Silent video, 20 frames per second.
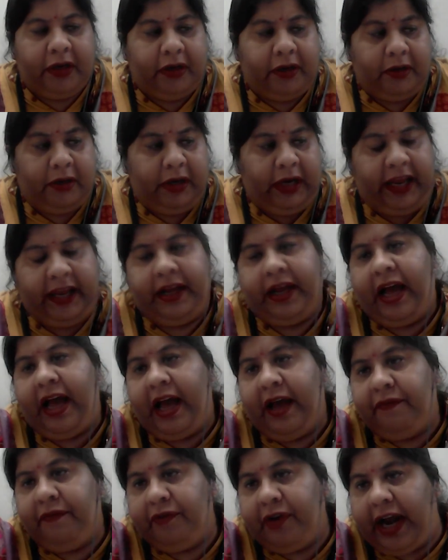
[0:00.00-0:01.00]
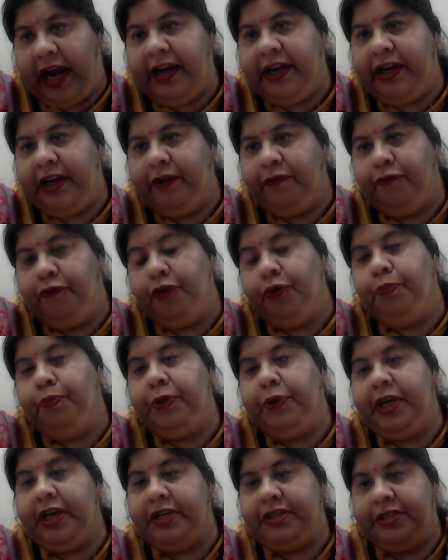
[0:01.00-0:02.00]
like I have guided few
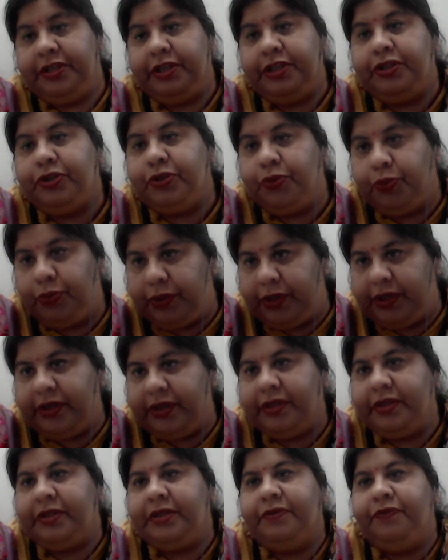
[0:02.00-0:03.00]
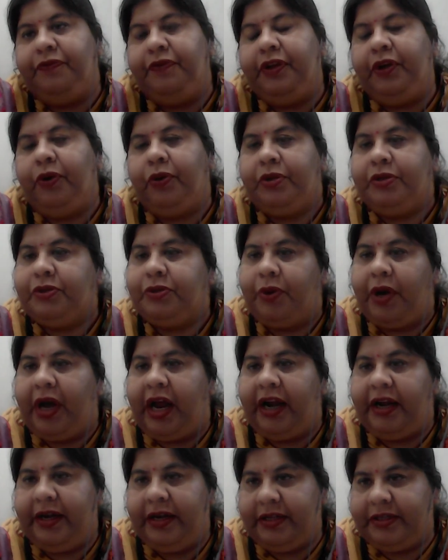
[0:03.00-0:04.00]
PhD students, we also
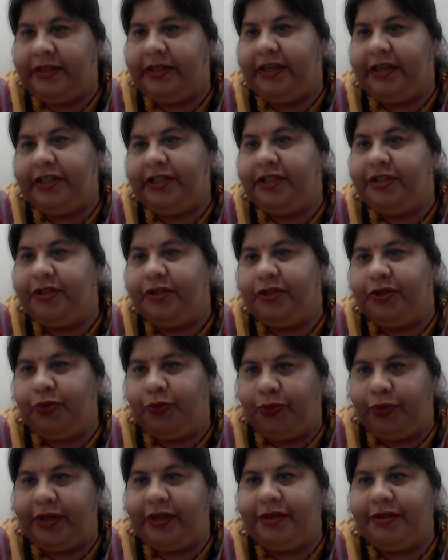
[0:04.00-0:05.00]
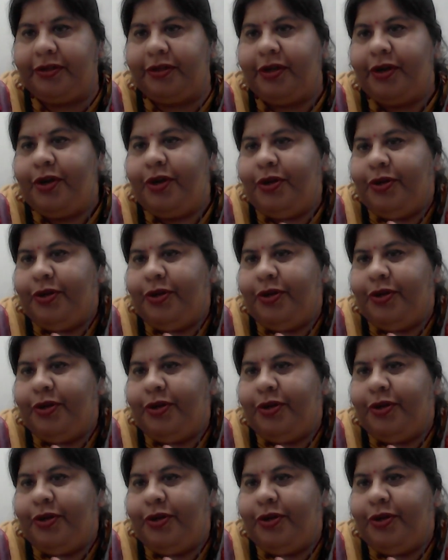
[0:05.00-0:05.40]
had dissertation students.